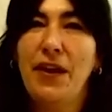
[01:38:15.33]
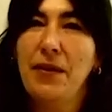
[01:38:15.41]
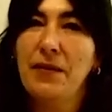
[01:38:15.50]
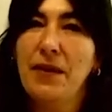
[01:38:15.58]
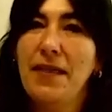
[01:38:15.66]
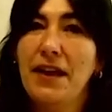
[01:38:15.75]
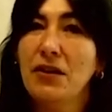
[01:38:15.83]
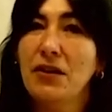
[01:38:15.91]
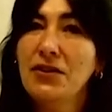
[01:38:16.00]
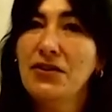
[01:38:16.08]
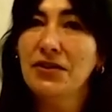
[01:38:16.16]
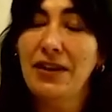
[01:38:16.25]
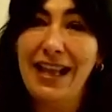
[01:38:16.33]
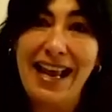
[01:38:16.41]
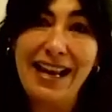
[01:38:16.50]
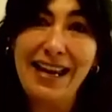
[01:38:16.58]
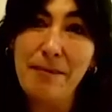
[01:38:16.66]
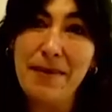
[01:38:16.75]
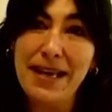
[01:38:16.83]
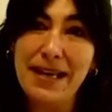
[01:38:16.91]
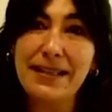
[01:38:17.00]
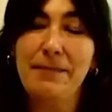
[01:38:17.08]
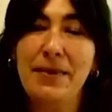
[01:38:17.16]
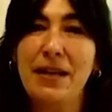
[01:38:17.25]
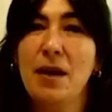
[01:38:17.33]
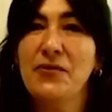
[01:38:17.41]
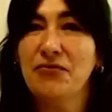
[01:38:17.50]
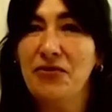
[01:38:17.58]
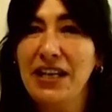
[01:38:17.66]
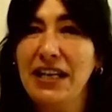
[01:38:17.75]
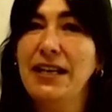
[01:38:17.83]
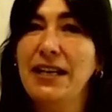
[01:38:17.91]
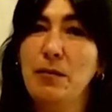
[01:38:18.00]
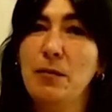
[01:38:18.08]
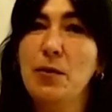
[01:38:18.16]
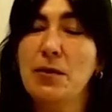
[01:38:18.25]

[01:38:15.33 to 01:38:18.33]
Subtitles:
So the cultural element becomes really